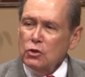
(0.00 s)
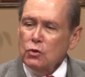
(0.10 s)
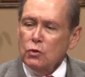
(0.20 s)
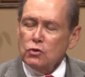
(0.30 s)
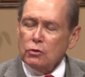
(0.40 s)

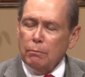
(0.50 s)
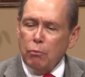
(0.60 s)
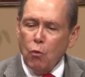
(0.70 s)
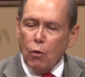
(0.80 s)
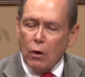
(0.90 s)
to
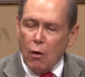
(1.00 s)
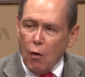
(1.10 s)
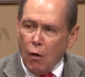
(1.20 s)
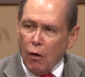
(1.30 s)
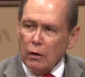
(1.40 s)
support
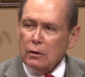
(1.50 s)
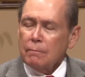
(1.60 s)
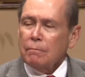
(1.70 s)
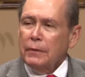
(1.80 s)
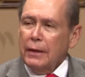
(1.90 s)
art
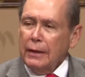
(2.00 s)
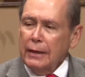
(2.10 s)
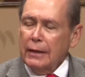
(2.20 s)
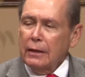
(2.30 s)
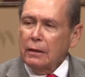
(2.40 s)

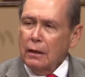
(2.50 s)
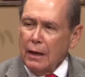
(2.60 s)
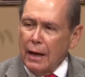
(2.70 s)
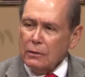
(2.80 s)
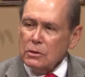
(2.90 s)
in
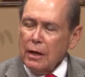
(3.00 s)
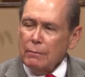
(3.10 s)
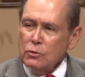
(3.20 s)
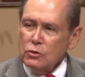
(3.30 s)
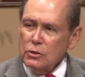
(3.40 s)

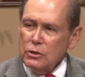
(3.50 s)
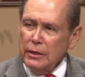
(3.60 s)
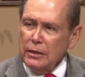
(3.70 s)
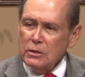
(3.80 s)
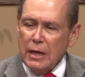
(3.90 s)
Alzheimer's
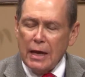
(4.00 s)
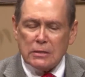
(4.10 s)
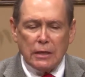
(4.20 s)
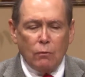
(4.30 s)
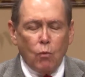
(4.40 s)
disease
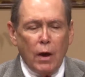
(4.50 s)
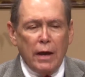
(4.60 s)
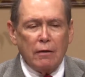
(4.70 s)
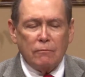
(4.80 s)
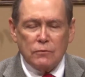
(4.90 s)
as a
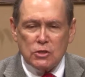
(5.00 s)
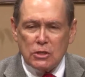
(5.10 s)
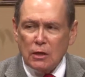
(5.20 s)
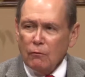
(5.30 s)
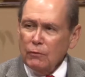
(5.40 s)
way of
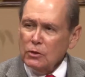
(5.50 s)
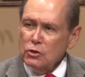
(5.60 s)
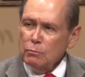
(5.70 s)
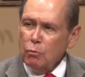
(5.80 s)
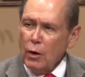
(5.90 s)

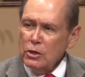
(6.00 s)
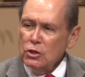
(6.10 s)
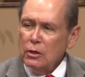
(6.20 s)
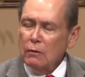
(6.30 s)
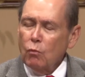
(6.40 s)

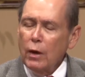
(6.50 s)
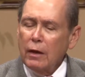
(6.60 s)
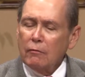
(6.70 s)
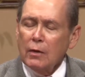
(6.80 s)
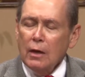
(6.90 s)
self-expression, a way
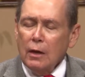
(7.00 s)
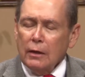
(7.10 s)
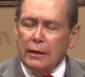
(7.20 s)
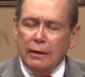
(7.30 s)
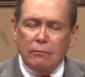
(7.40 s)
of
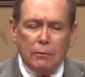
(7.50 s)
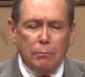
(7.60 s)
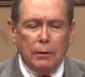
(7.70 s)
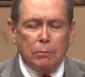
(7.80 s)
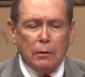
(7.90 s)
giving
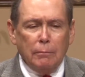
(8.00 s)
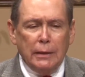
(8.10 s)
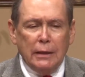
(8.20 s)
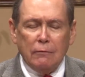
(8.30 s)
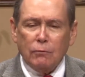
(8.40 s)
people a
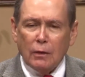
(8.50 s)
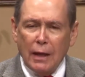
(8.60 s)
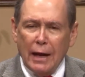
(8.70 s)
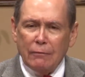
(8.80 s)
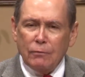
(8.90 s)
meaningful
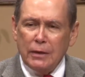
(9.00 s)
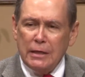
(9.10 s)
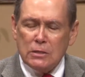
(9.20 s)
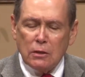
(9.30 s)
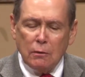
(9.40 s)
life. And
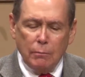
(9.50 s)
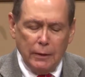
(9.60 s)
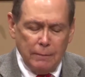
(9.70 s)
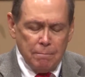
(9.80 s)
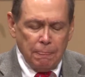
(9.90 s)
he's going to
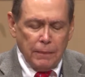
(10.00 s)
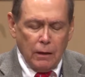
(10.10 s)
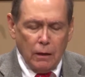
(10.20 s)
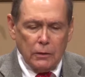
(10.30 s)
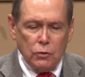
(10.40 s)
be
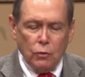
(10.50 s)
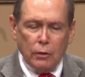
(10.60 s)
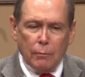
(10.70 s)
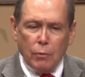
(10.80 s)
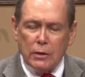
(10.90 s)
doing
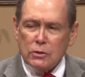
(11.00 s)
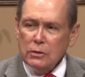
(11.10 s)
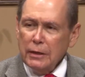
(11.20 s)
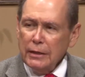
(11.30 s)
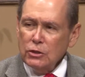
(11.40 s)
a
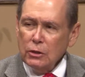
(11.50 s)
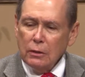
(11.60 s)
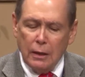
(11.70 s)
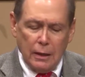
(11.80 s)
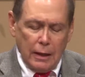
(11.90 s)
presentation.
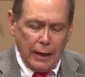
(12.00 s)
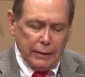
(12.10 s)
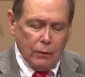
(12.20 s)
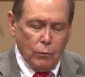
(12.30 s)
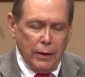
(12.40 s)
And
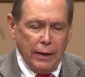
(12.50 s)
then we